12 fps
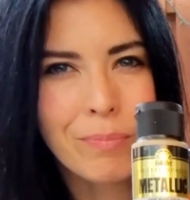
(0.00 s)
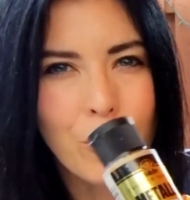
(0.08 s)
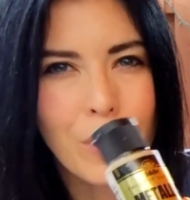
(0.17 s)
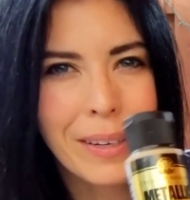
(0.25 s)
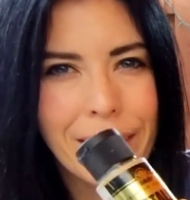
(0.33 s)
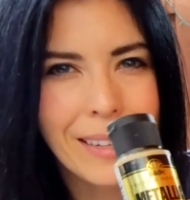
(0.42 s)

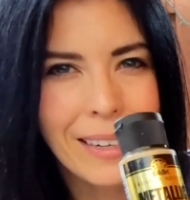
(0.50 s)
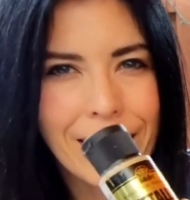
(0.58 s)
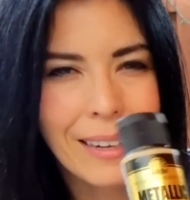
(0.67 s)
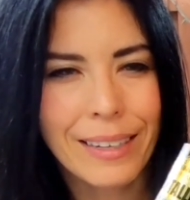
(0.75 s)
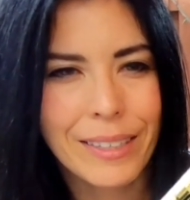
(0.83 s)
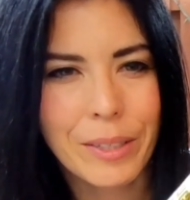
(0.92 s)

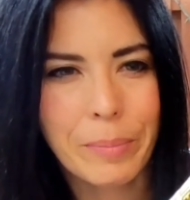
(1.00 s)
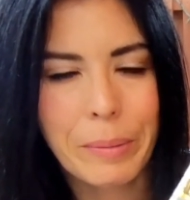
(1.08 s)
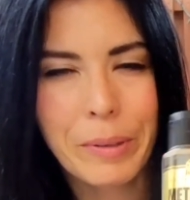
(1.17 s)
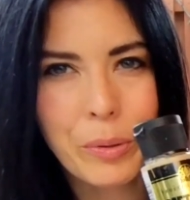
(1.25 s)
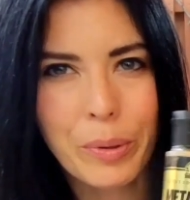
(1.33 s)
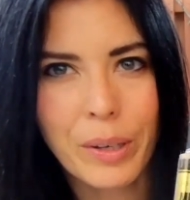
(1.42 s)
$1.99 to
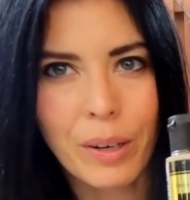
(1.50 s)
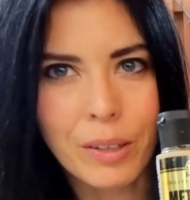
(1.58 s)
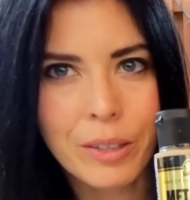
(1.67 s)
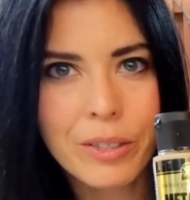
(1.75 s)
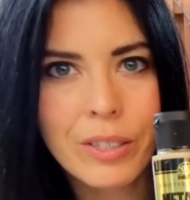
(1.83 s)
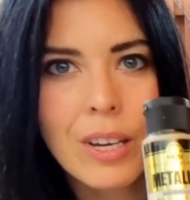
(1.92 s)
maybe
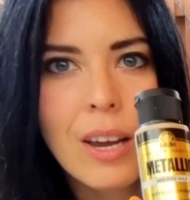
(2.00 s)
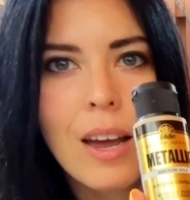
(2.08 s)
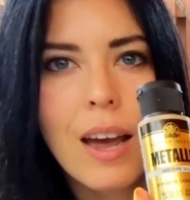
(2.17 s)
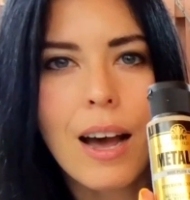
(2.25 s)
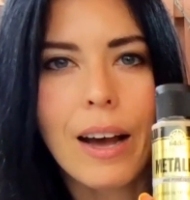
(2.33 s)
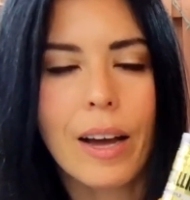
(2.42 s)
$3.
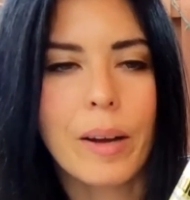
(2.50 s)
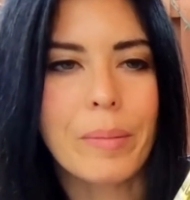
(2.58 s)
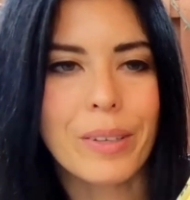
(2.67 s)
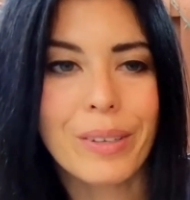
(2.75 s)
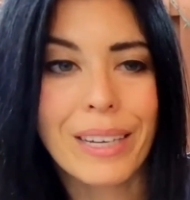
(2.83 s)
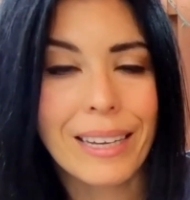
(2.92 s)

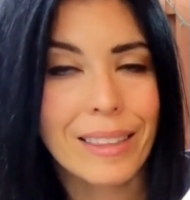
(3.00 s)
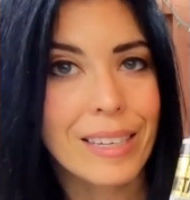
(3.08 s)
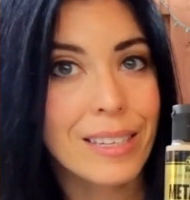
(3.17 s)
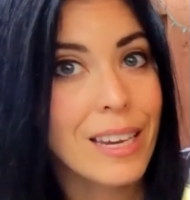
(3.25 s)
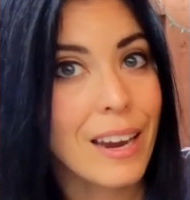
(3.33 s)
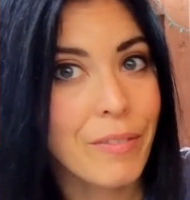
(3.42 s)
You can get
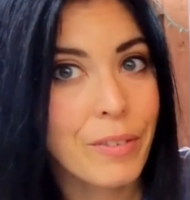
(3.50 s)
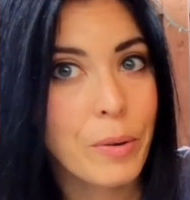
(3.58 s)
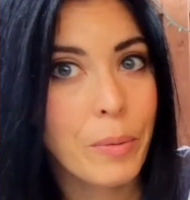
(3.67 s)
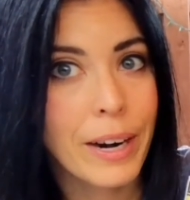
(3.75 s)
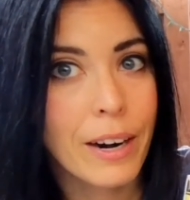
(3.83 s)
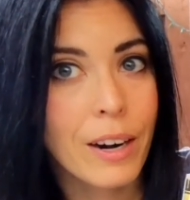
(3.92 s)
these
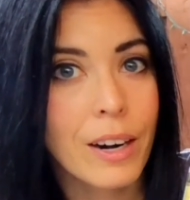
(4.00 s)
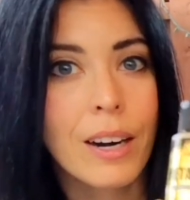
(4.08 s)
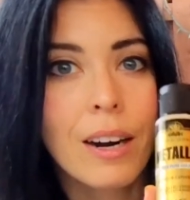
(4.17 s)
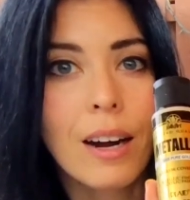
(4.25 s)
everywhere,